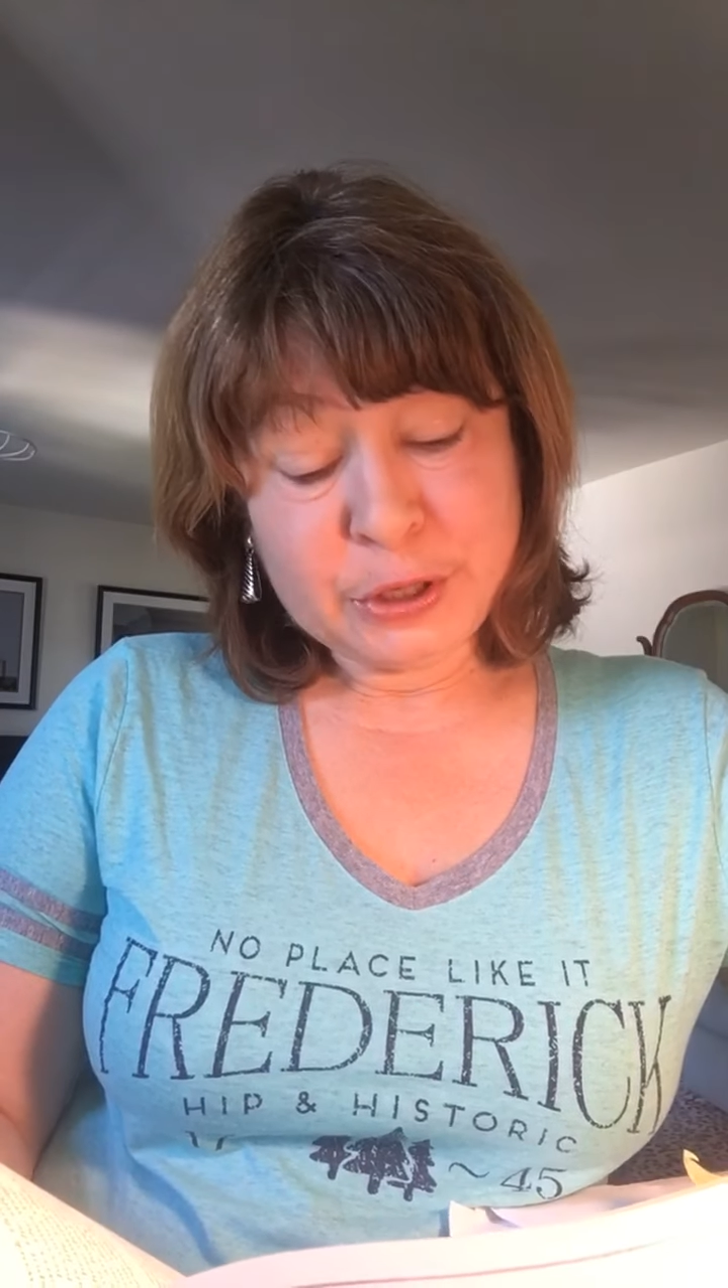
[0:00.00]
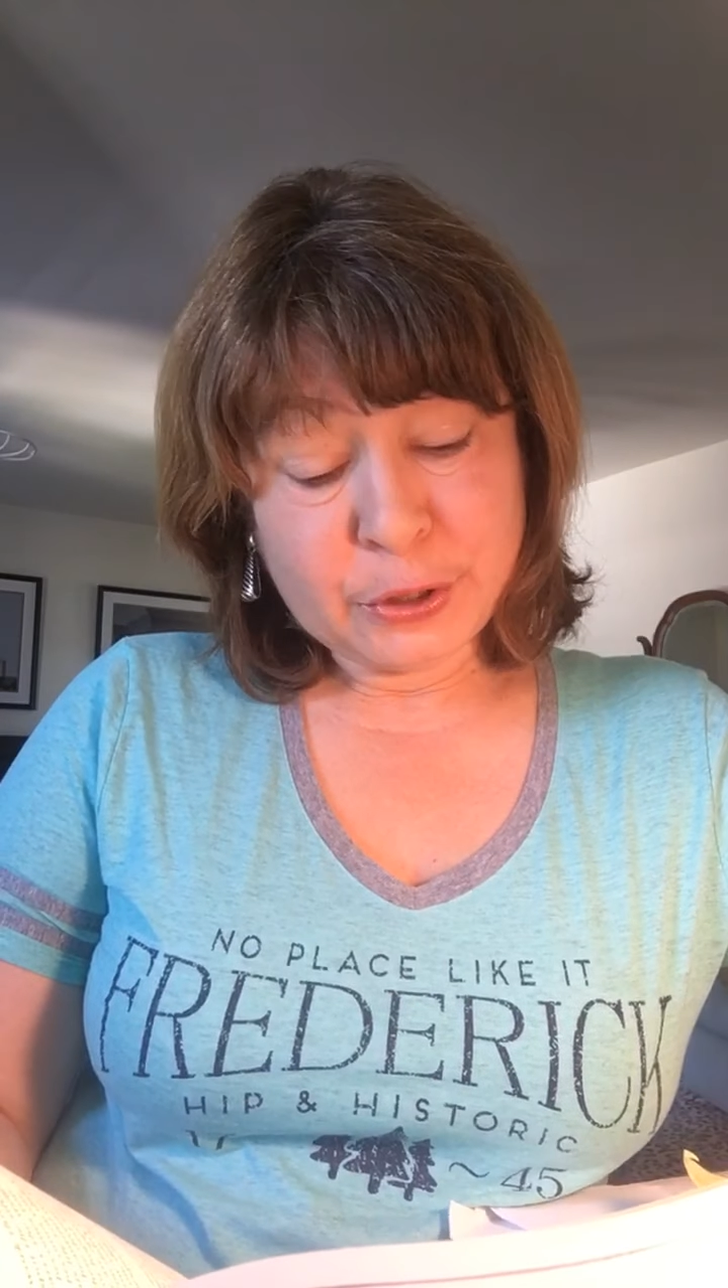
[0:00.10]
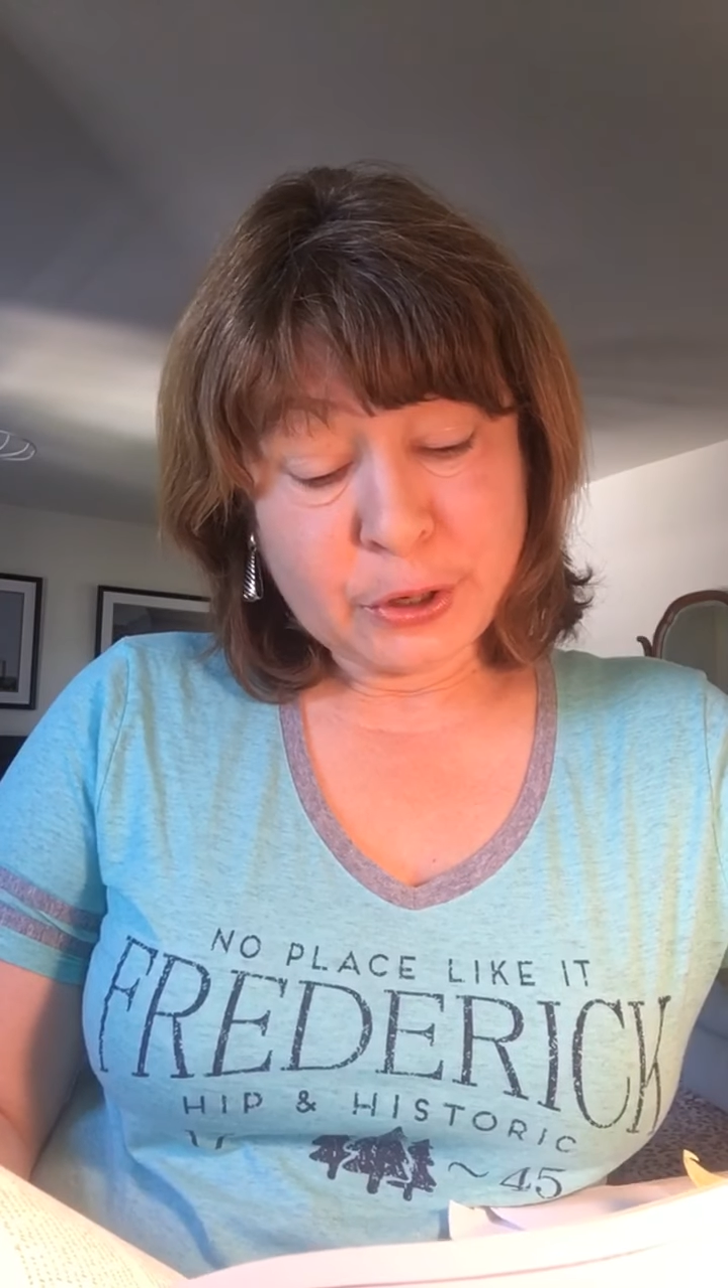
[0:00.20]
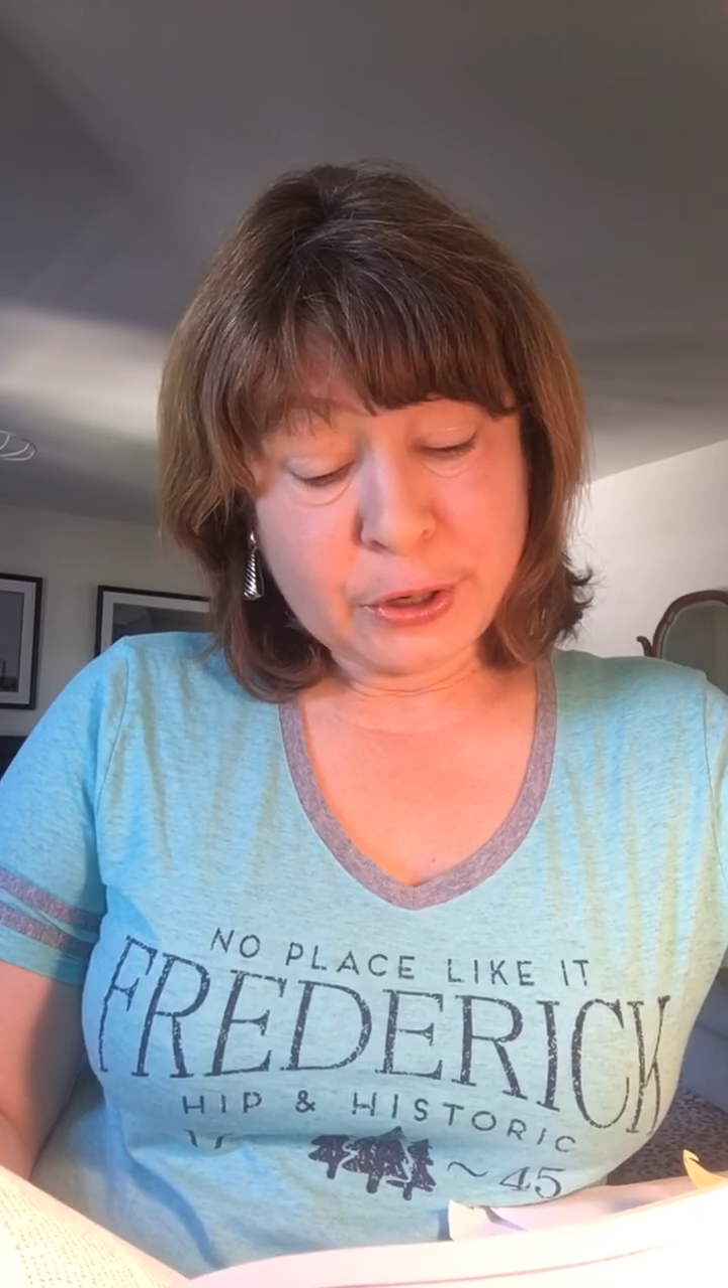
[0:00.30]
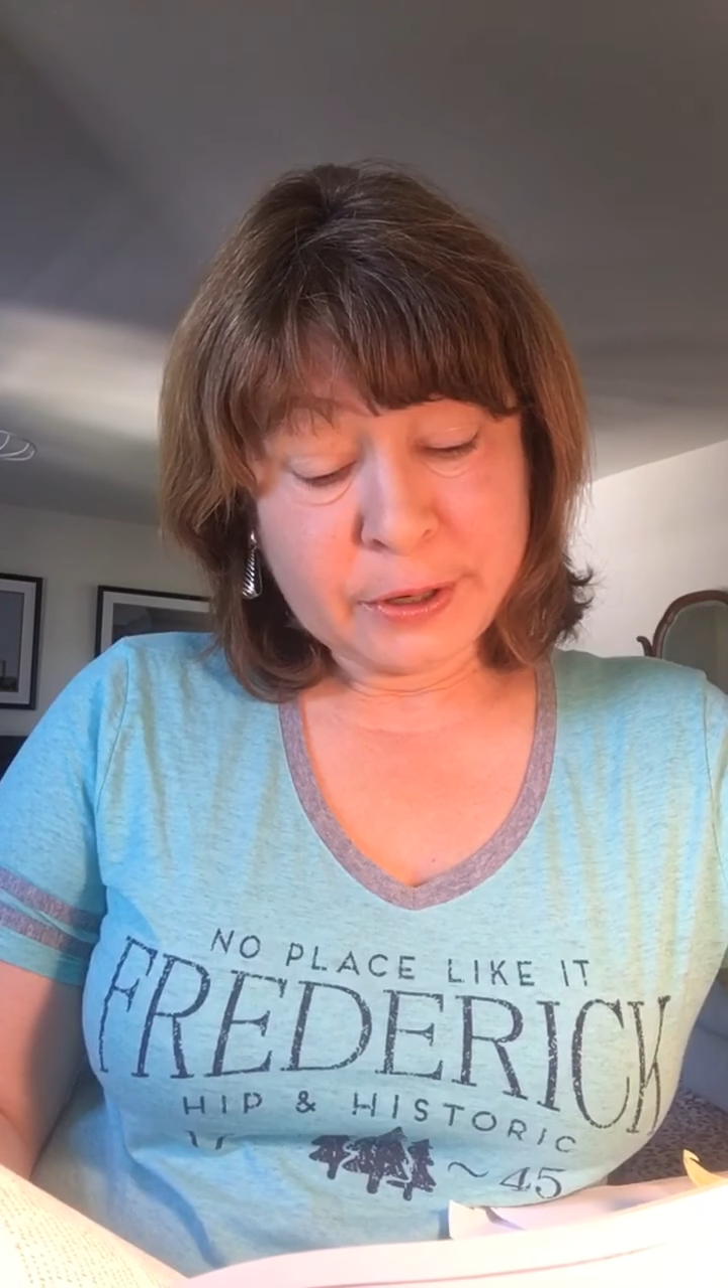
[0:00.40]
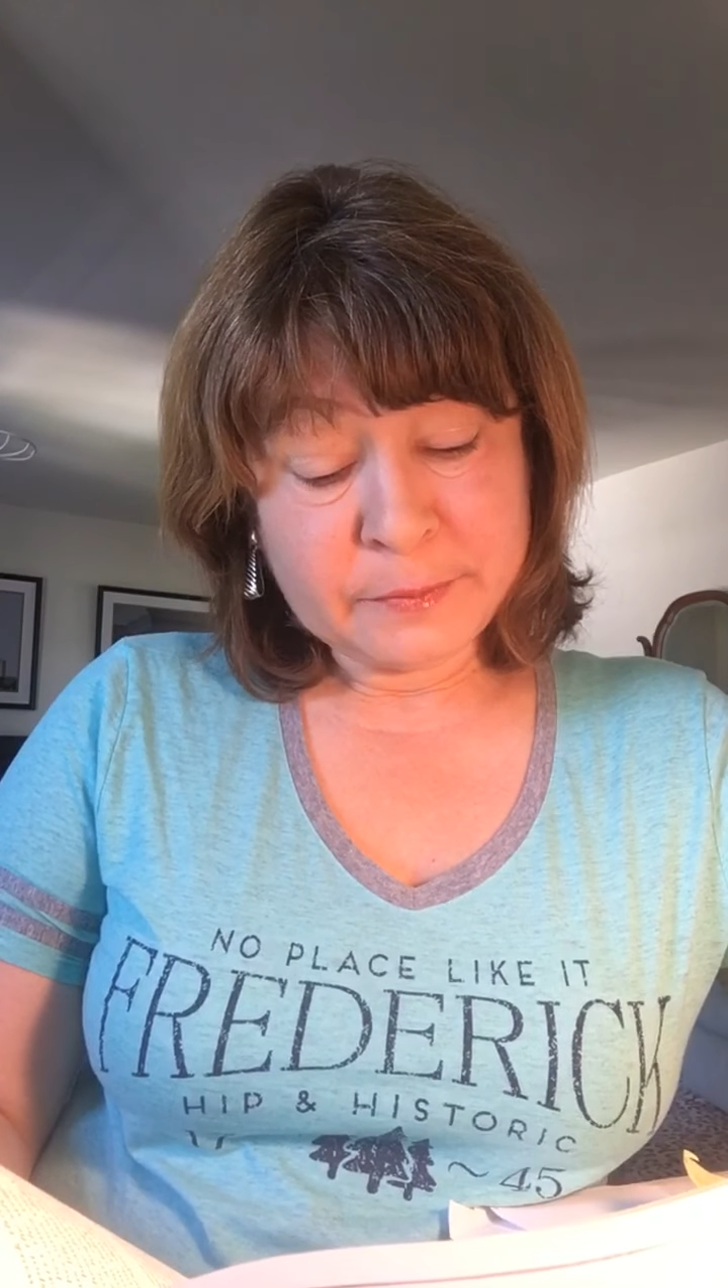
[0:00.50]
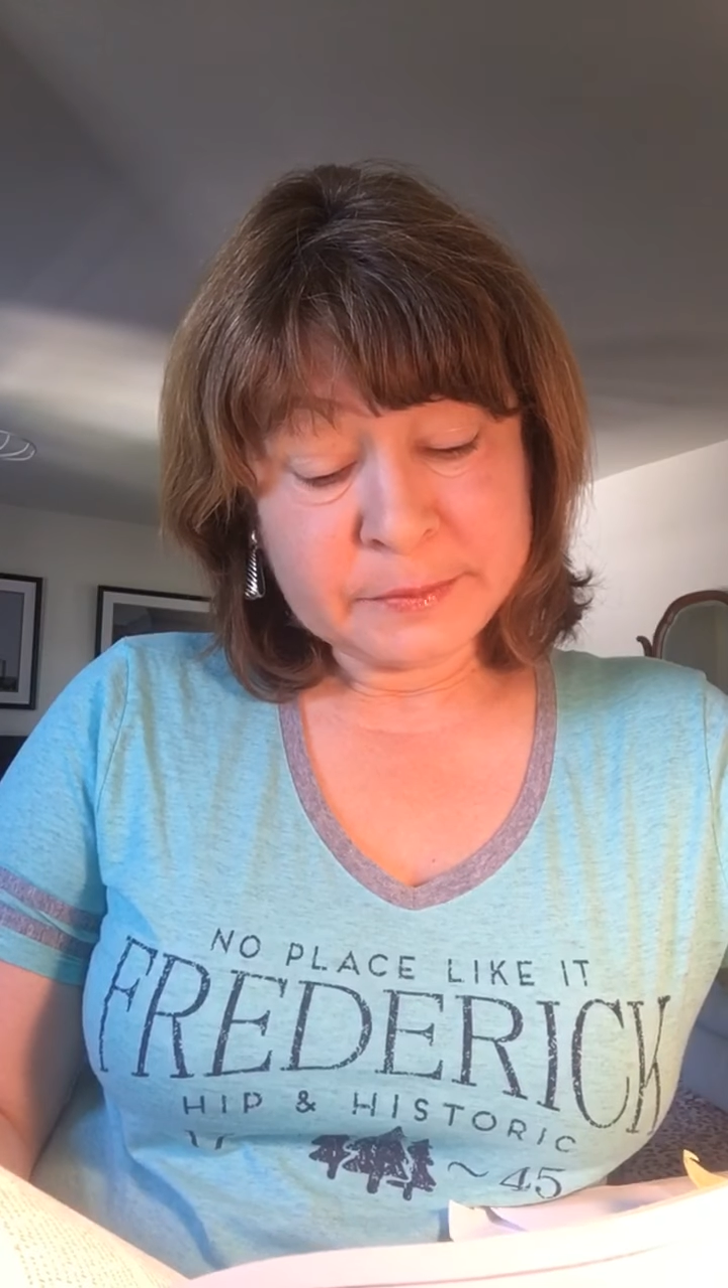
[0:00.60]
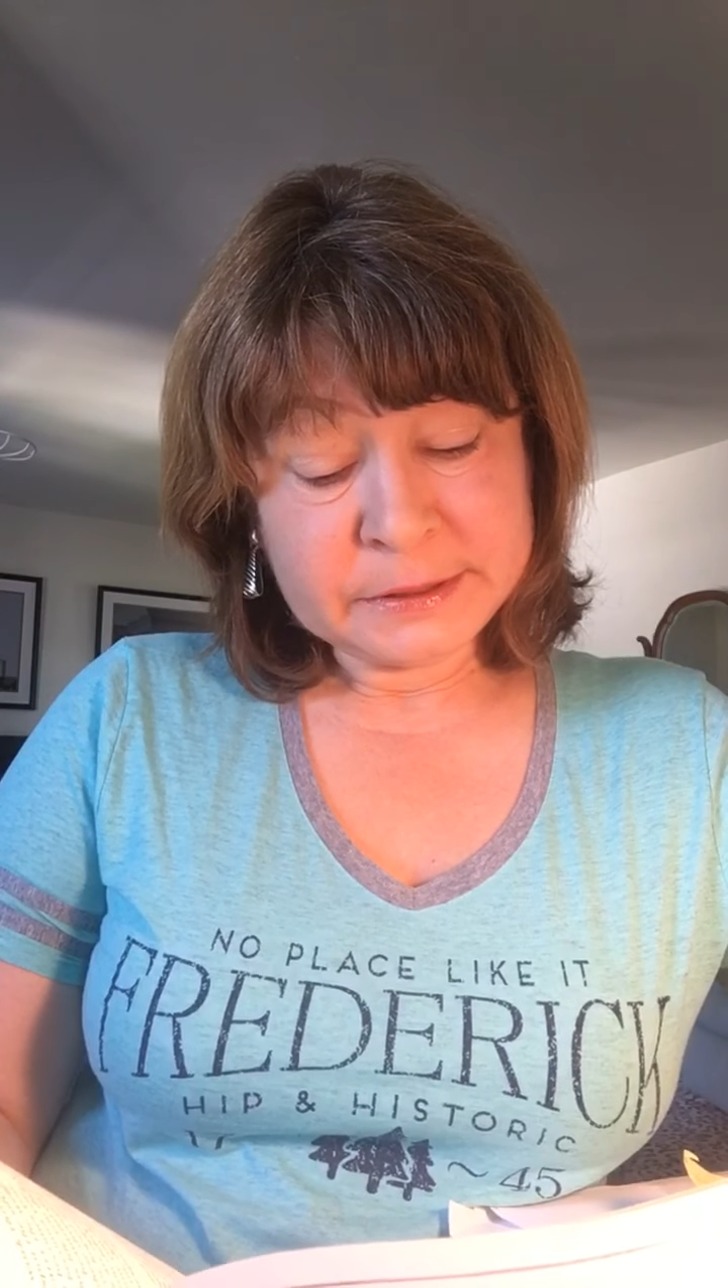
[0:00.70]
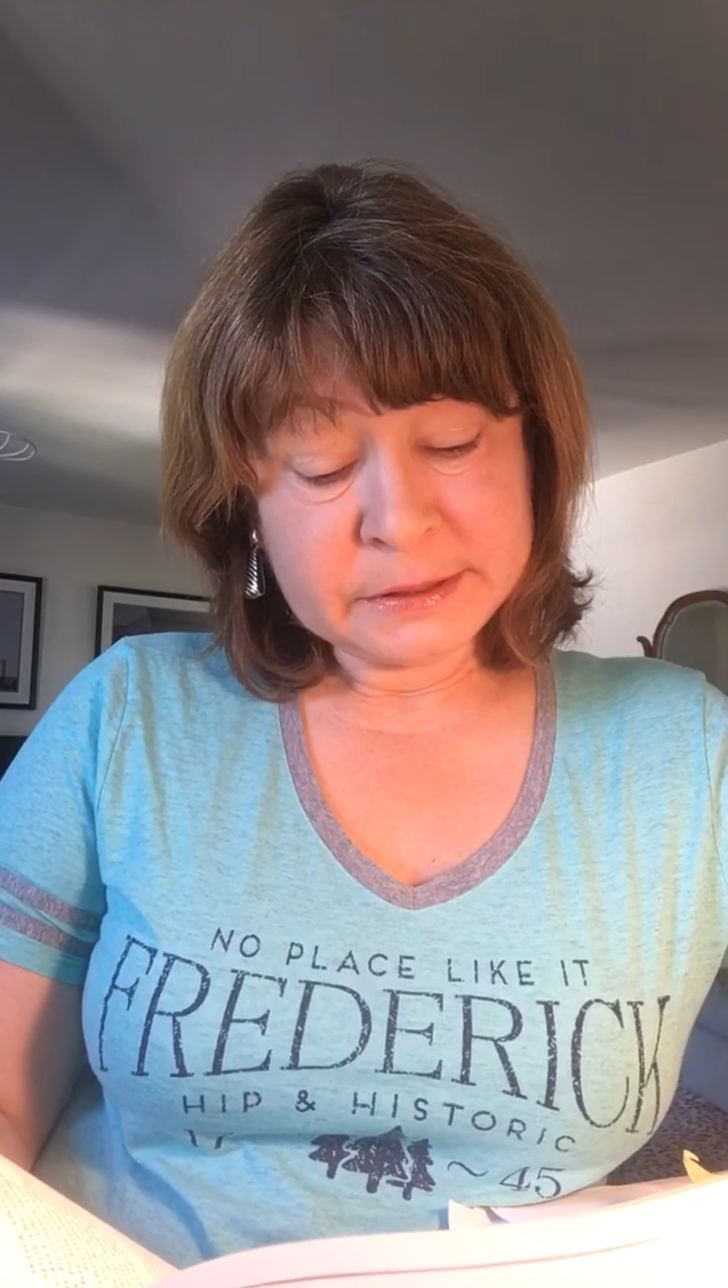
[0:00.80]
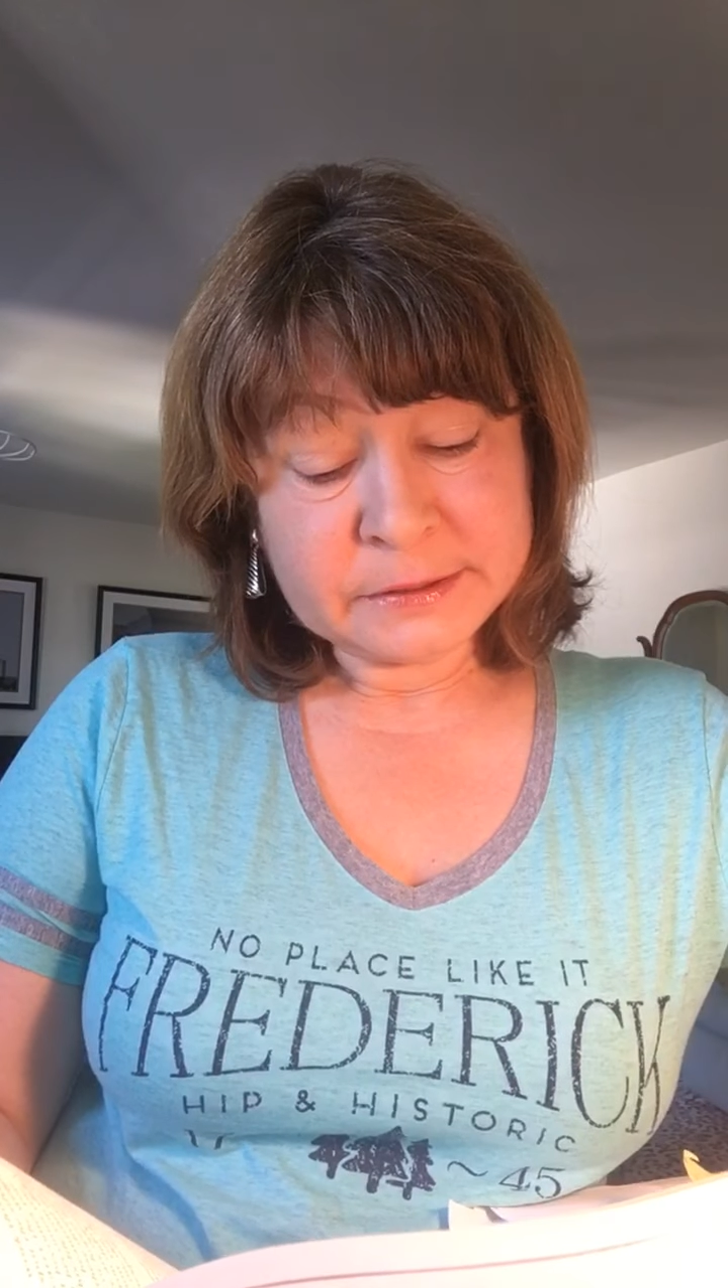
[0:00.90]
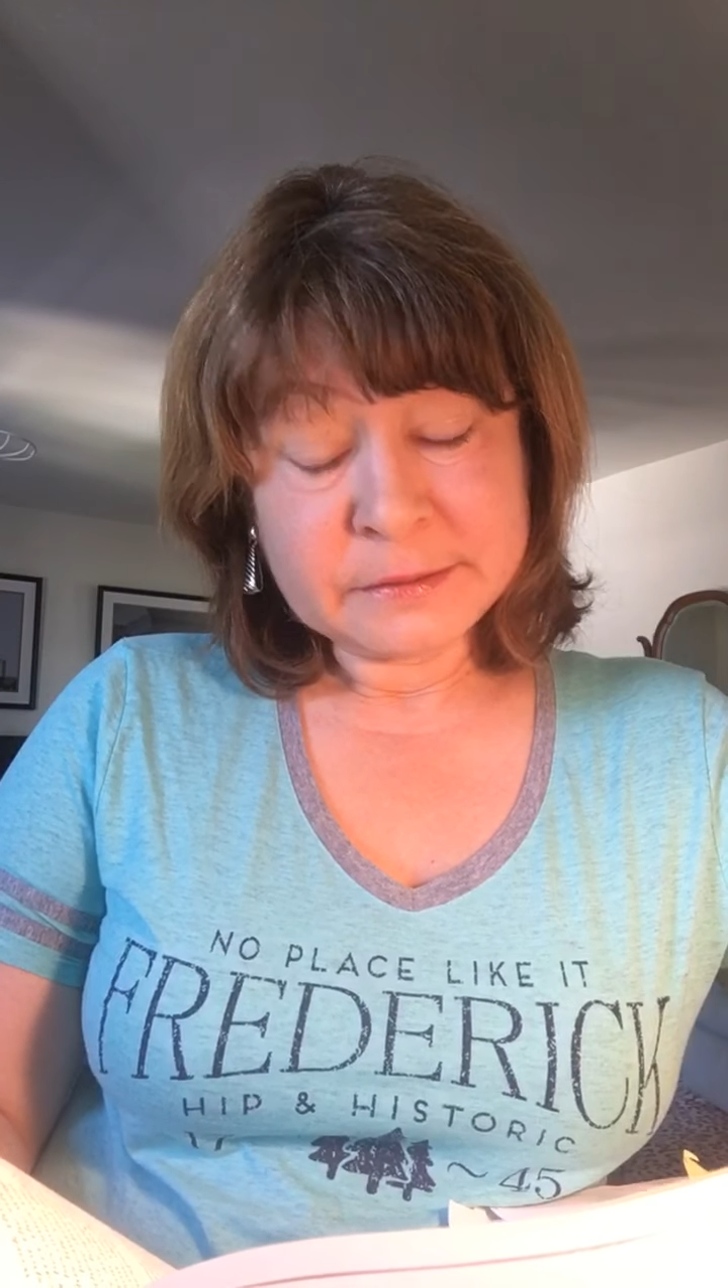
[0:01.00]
your arms,